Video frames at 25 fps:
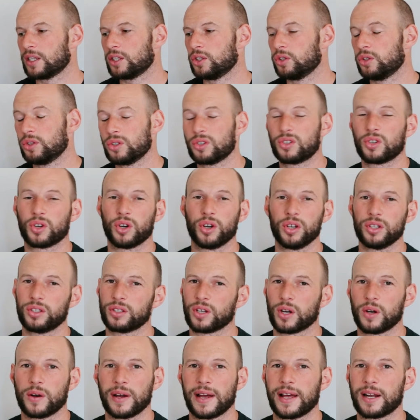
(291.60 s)
You could
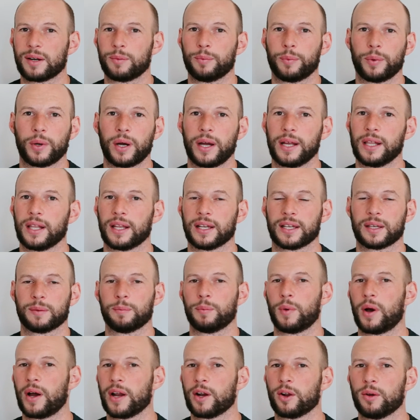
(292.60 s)
go out and buy like a
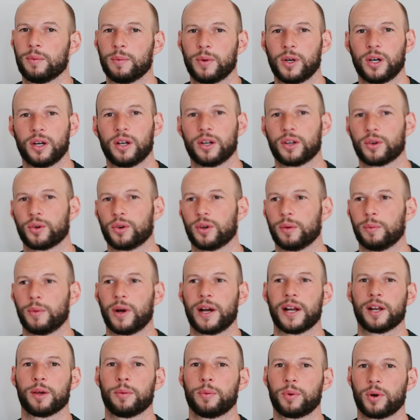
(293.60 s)
Mito Mod or a
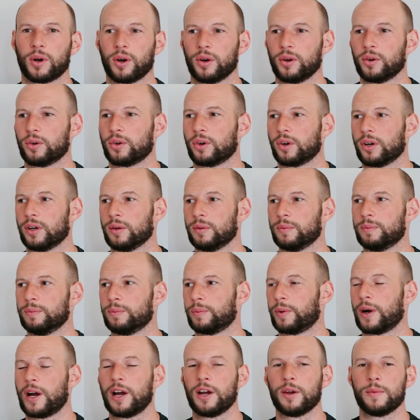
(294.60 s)
Mito Pro or a
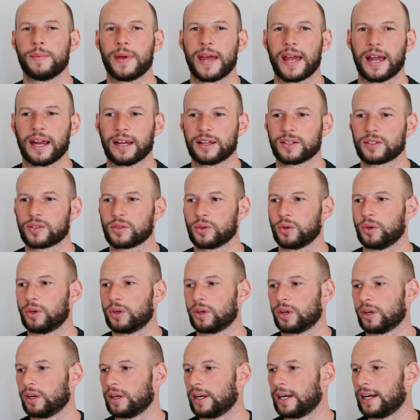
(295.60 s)
Biomax
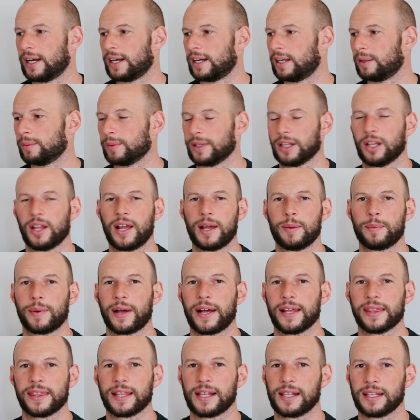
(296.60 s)
or um, a
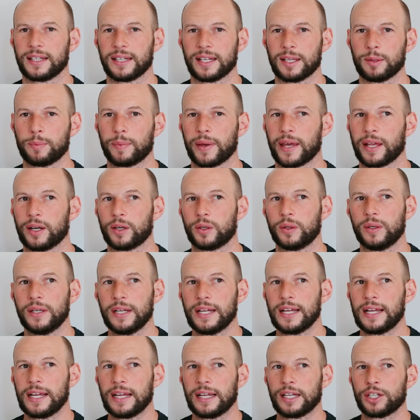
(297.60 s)
Lightpath LED panel.
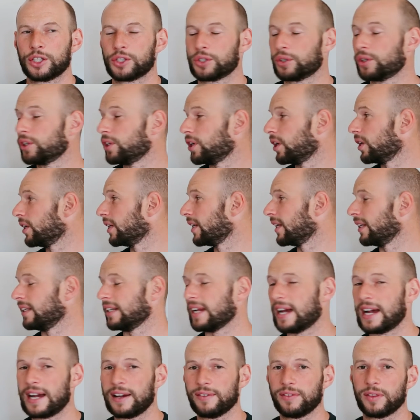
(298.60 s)
Sure, you're only getting
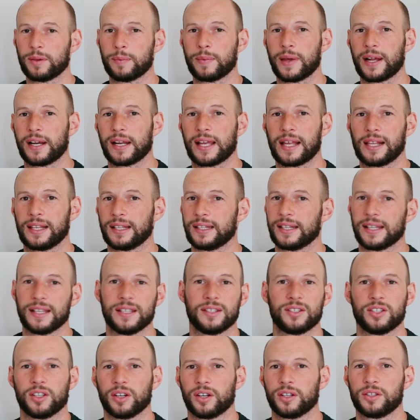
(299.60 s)
half the amount of
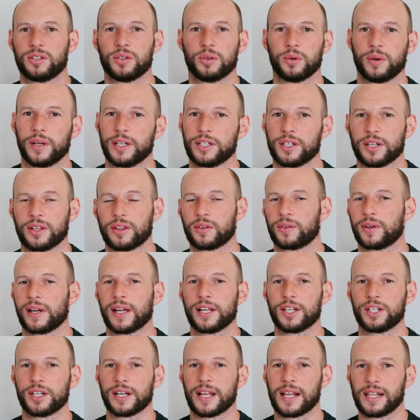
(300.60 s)
LEDs, you know, 200, 300